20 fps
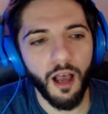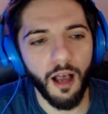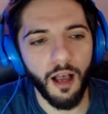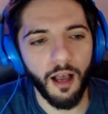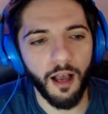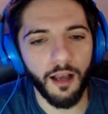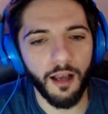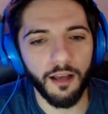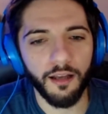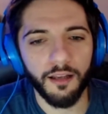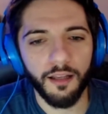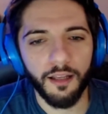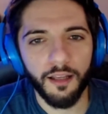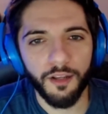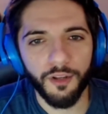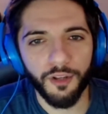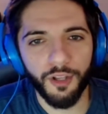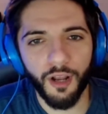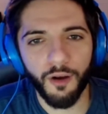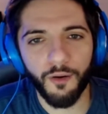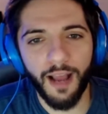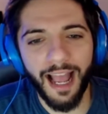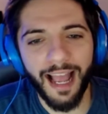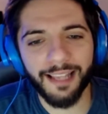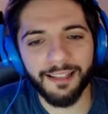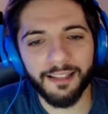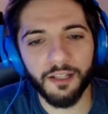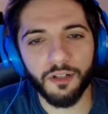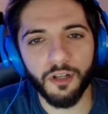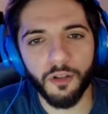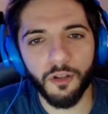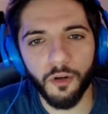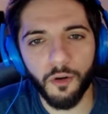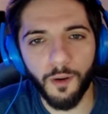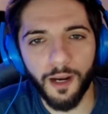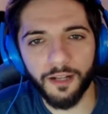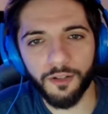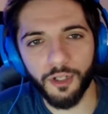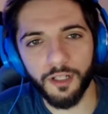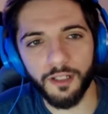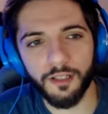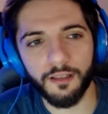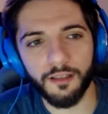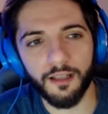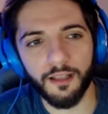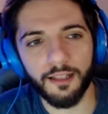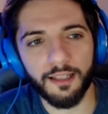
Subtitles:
ask each other questions,